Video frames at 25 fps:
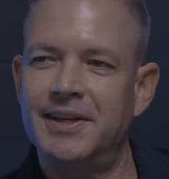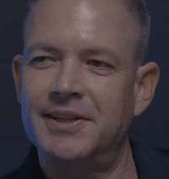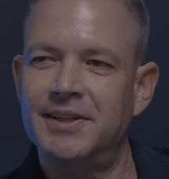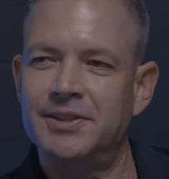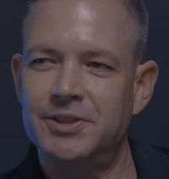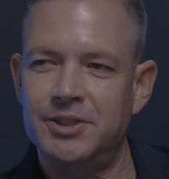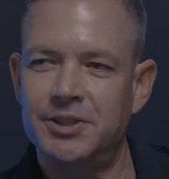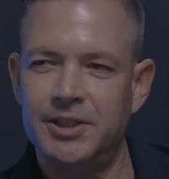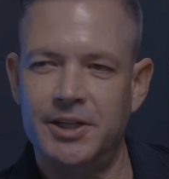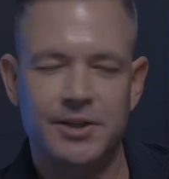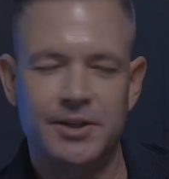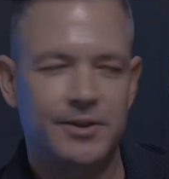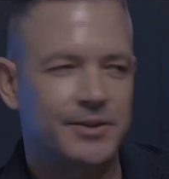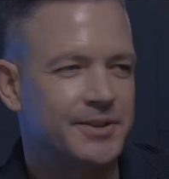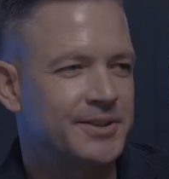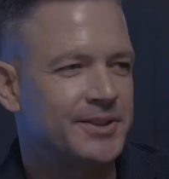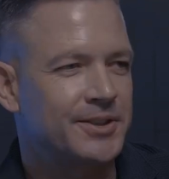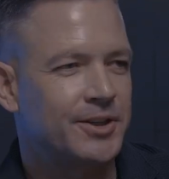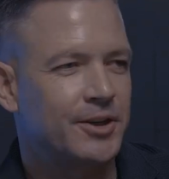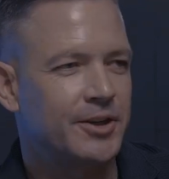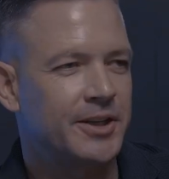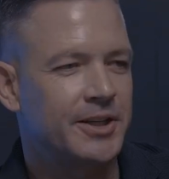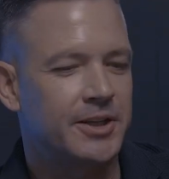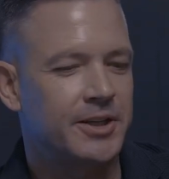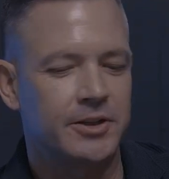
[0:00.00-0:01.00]
In jail
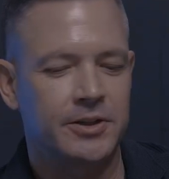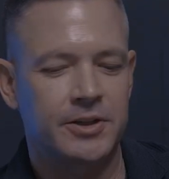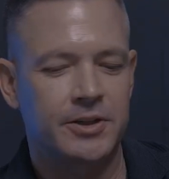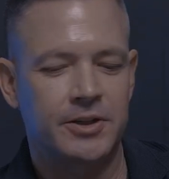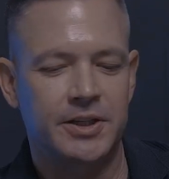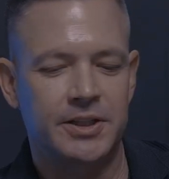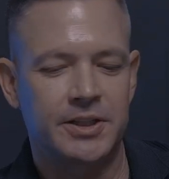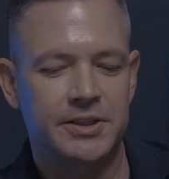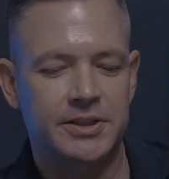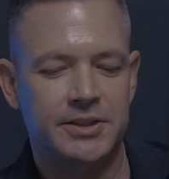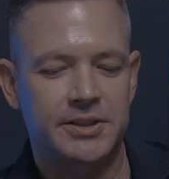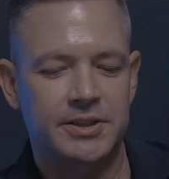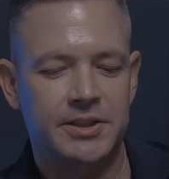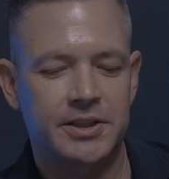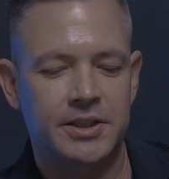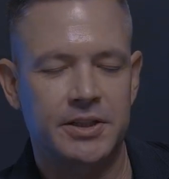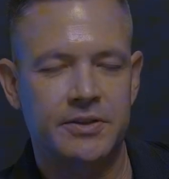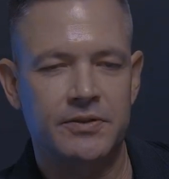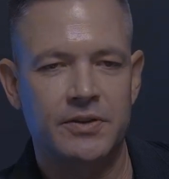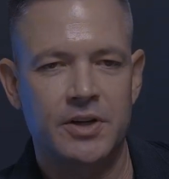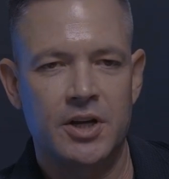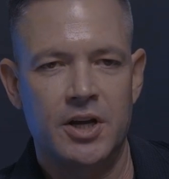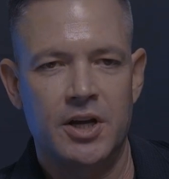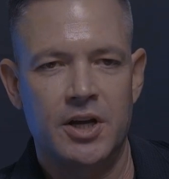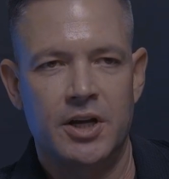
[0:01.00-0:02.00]
and all that other crazy
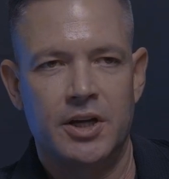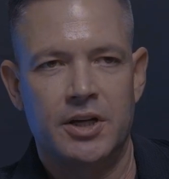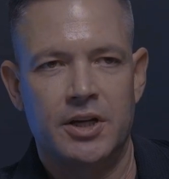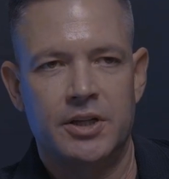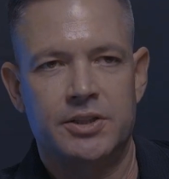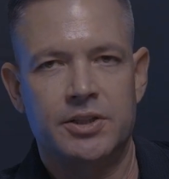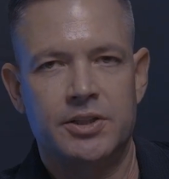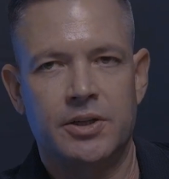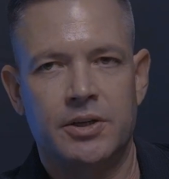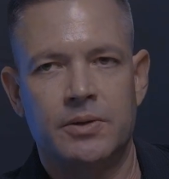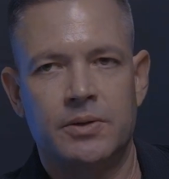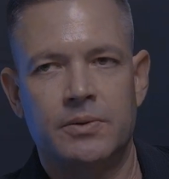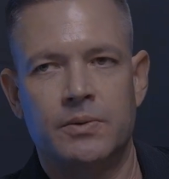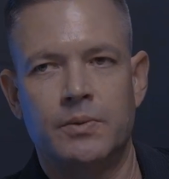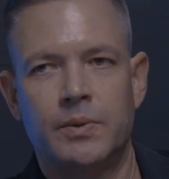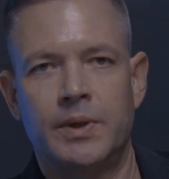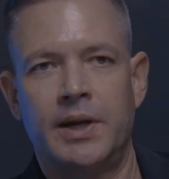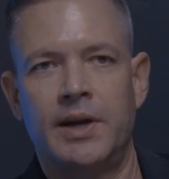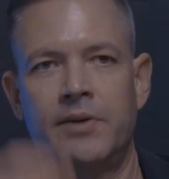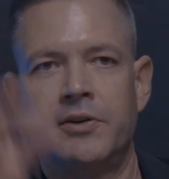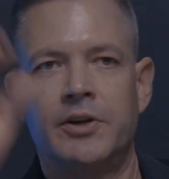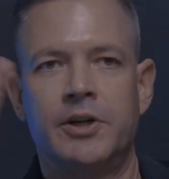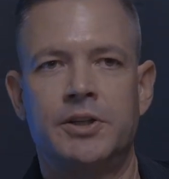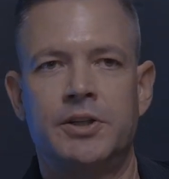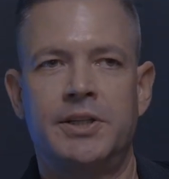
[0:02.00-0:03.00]
stuff. So
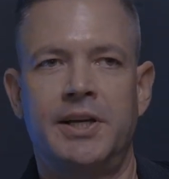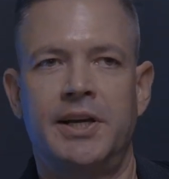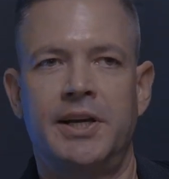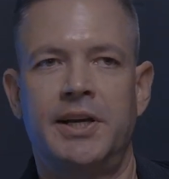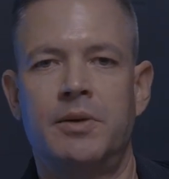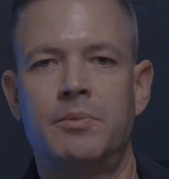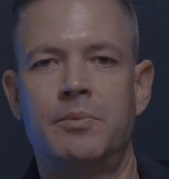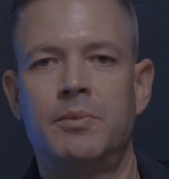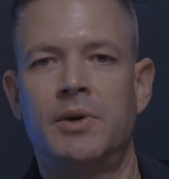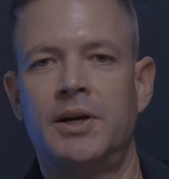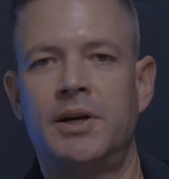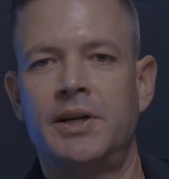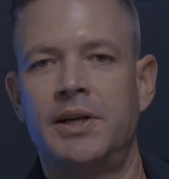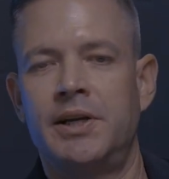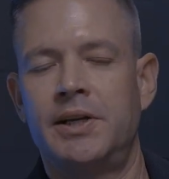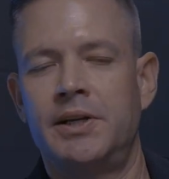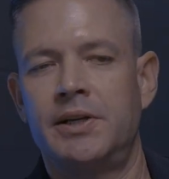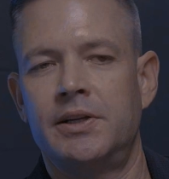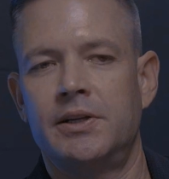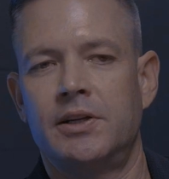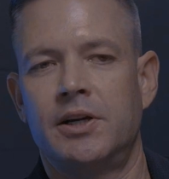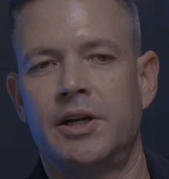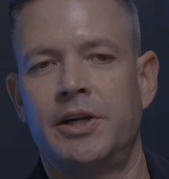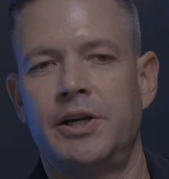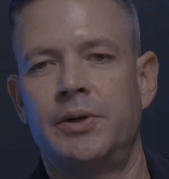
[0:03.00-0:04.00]
whenever you're taking
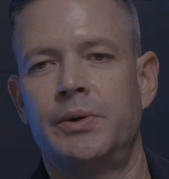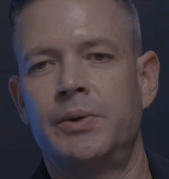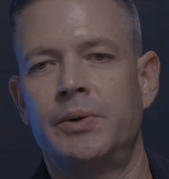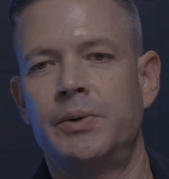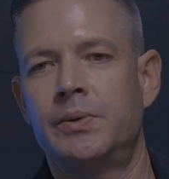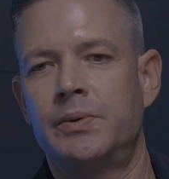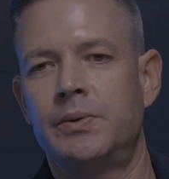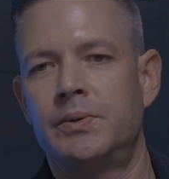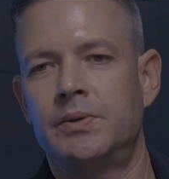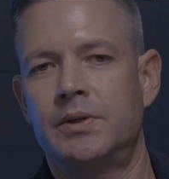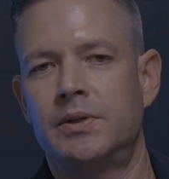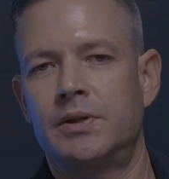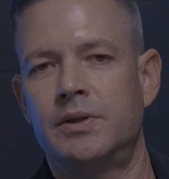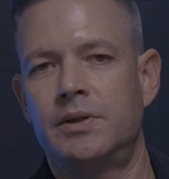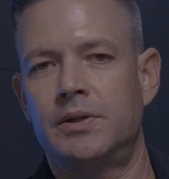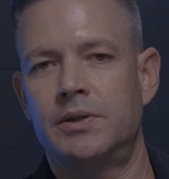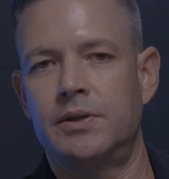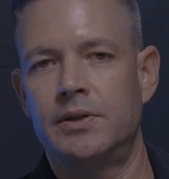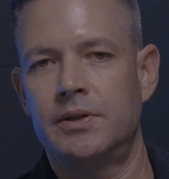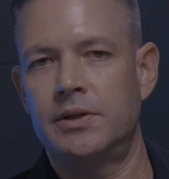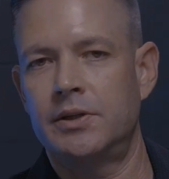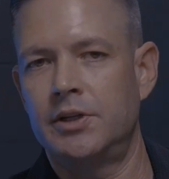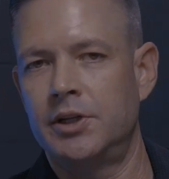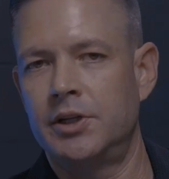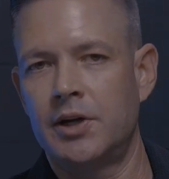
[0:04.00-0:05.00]
money,
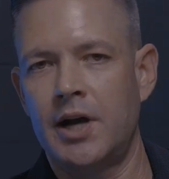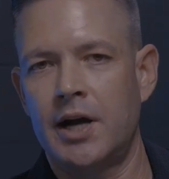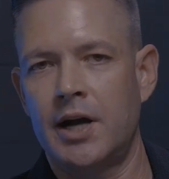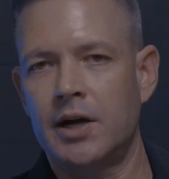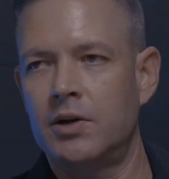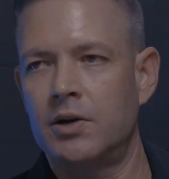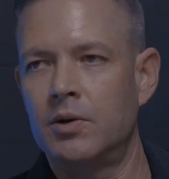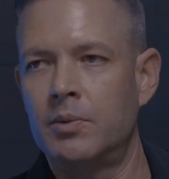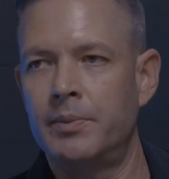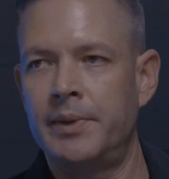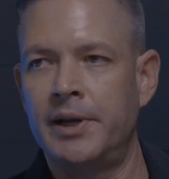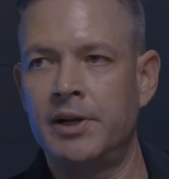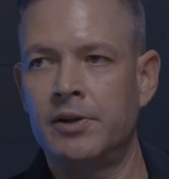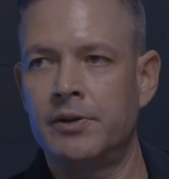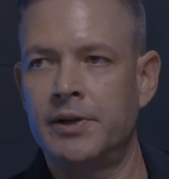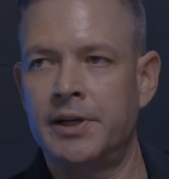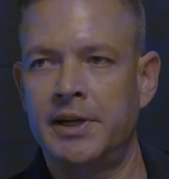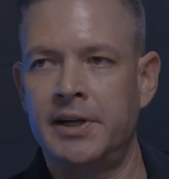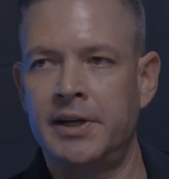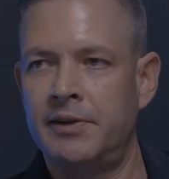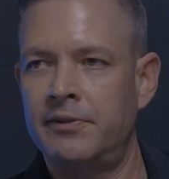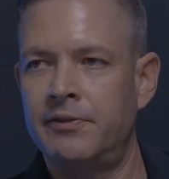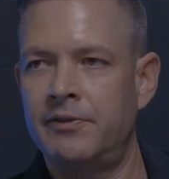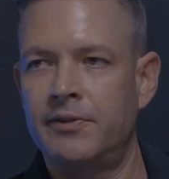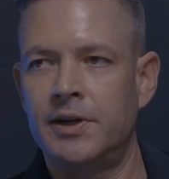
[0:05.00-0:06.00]
you're not commingling
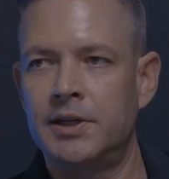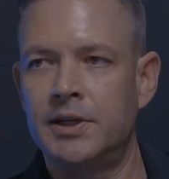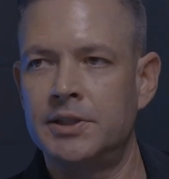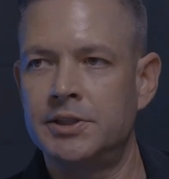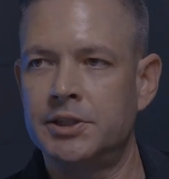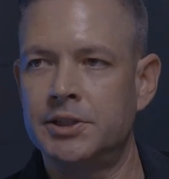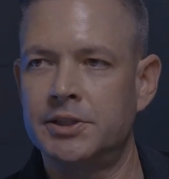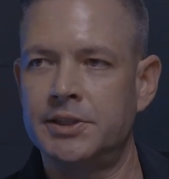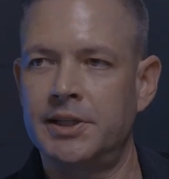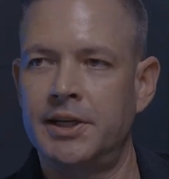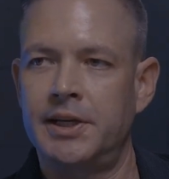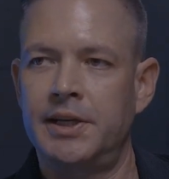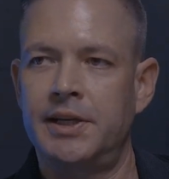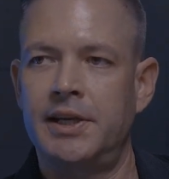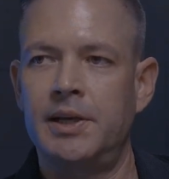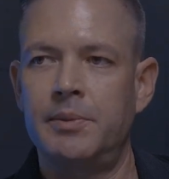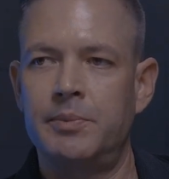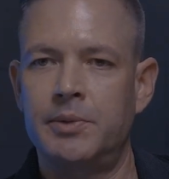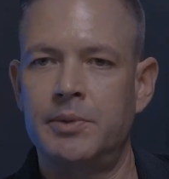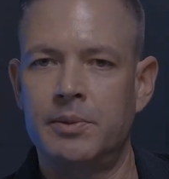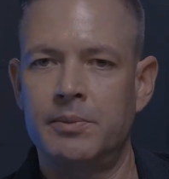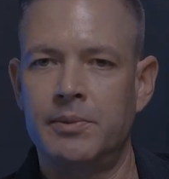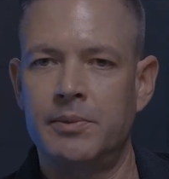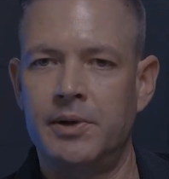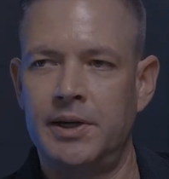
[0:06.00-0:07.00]
any funds, you're saying
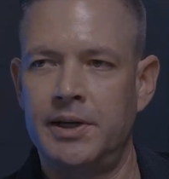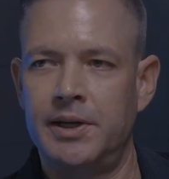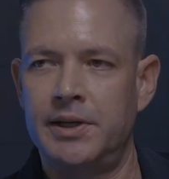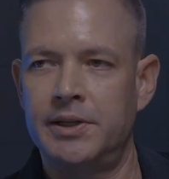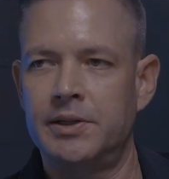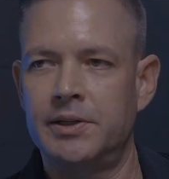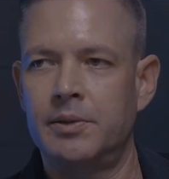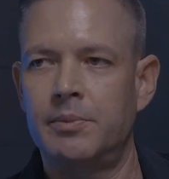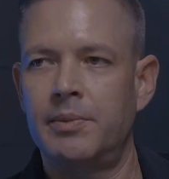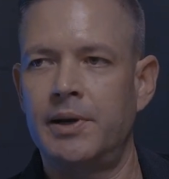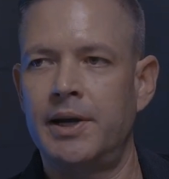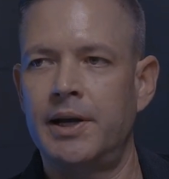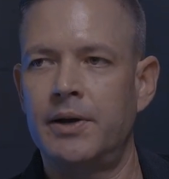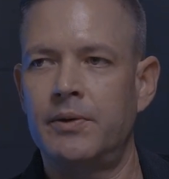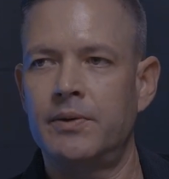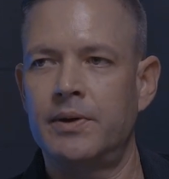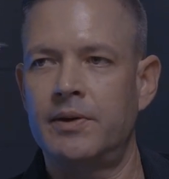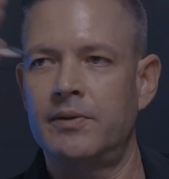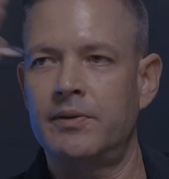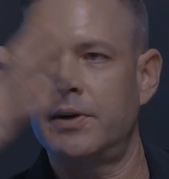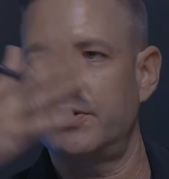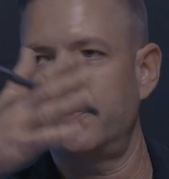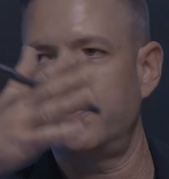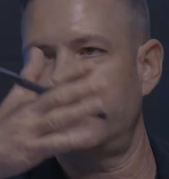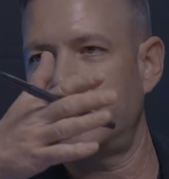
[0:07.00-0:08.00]
keep your money in your bank.
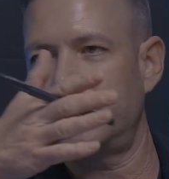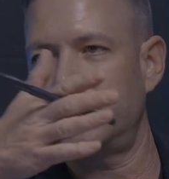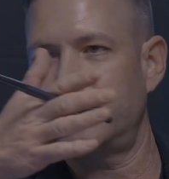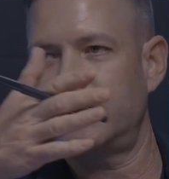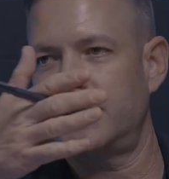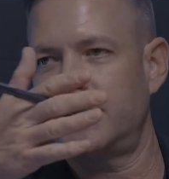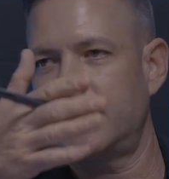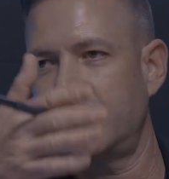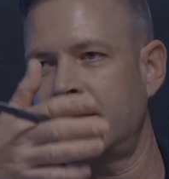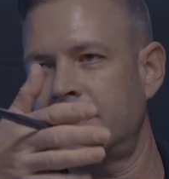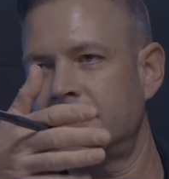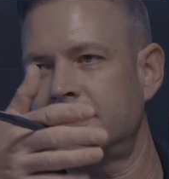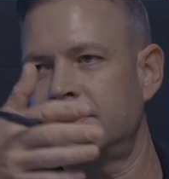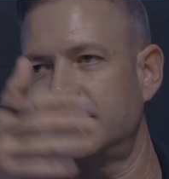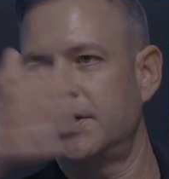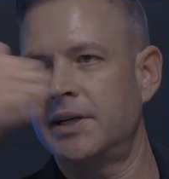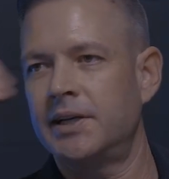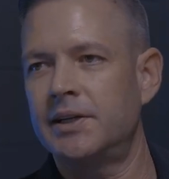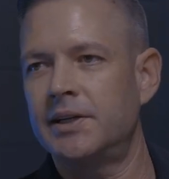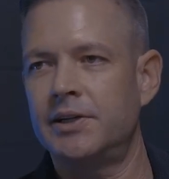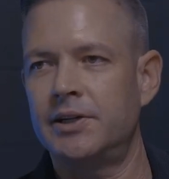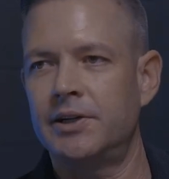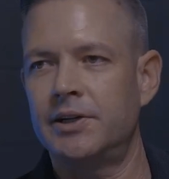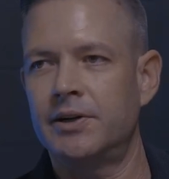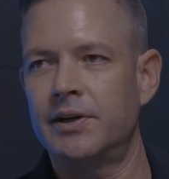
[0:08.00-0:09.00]
Whenever I find an
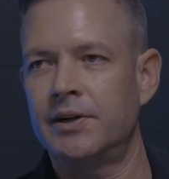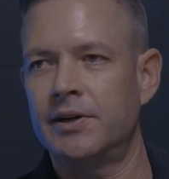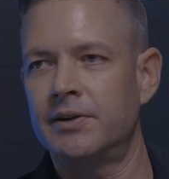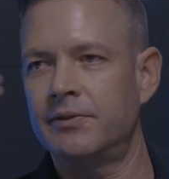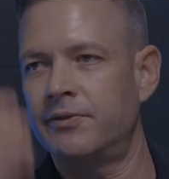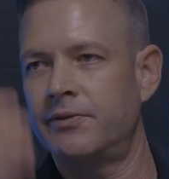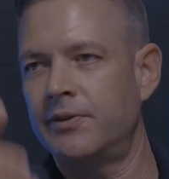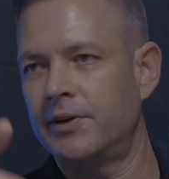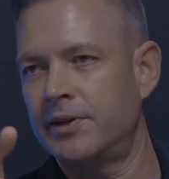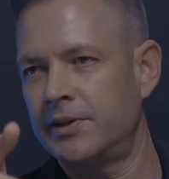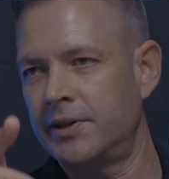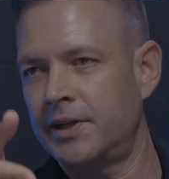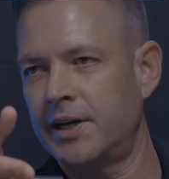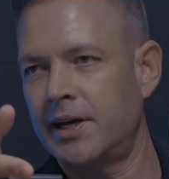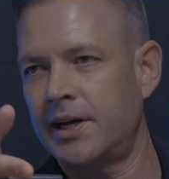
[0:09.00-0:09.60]
asset, you're going to fund the